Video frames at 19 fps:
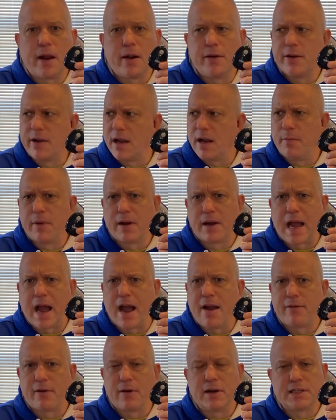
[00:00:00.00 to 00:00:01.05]
Are you going to
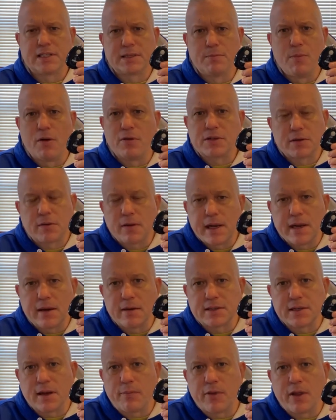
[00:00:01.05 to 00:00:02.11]
MacGyver a smoke screen
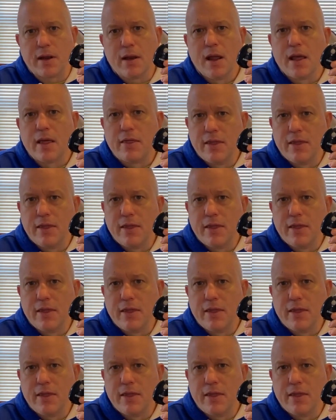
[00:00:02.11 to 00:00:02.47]
or something?